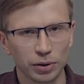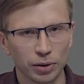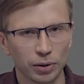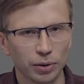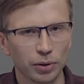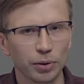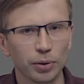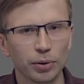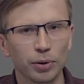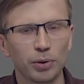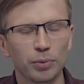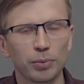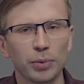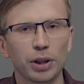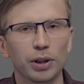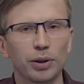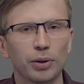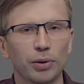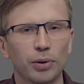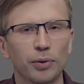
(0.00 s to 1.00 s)
Although
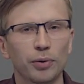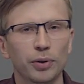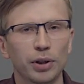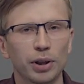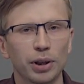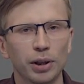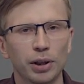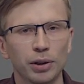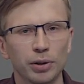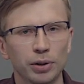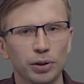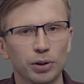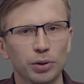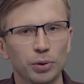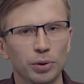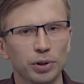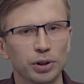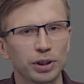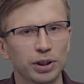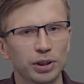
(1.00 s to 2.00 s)
many of the
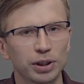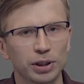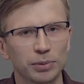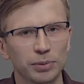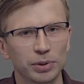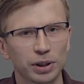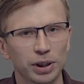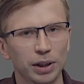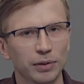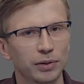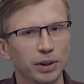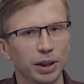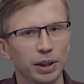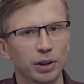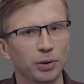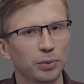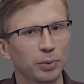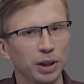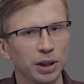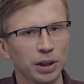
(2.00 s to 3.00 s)
newer systems have
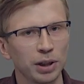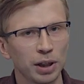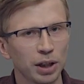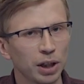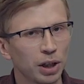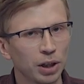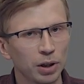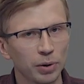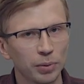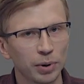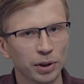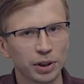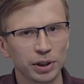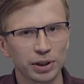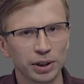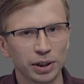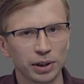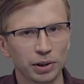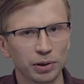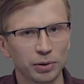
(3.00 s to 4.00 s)
done away with the
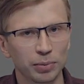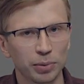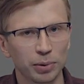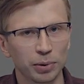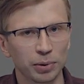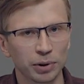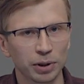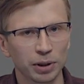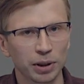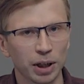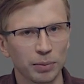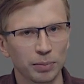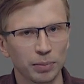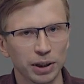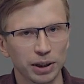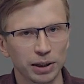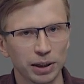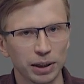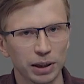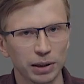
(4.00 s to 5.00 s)
serial port
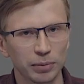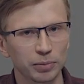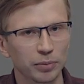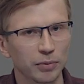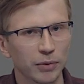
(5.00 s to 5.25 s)
completely,